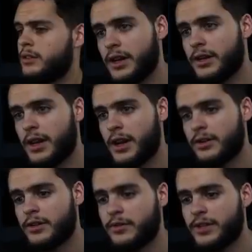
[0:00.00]
But I don't
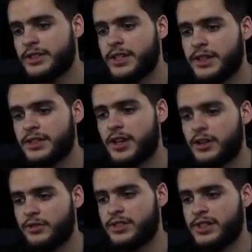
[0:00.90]
know. If he doesn't get this, I don't
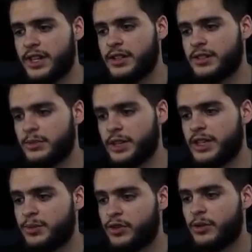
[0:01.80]
know if he stays. I
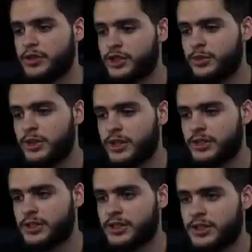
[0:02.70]
mean, he probably should
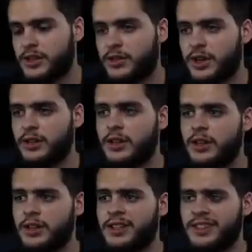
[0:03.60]
because considering
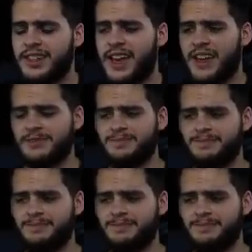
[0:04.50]
that